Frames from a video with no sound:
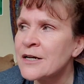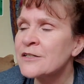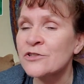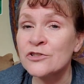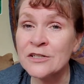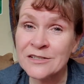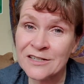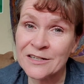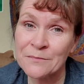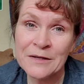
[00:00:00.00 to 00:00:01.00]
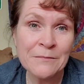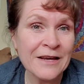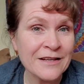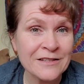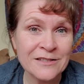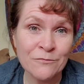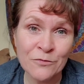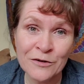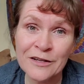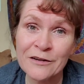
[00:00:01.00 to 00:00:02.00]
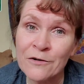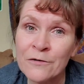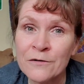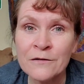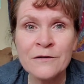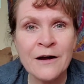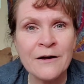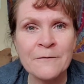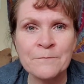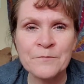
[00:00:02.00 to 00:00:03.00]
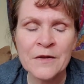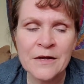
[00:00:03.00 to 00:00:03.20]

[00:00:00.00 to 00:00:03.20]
So she's going to be making some really cool um,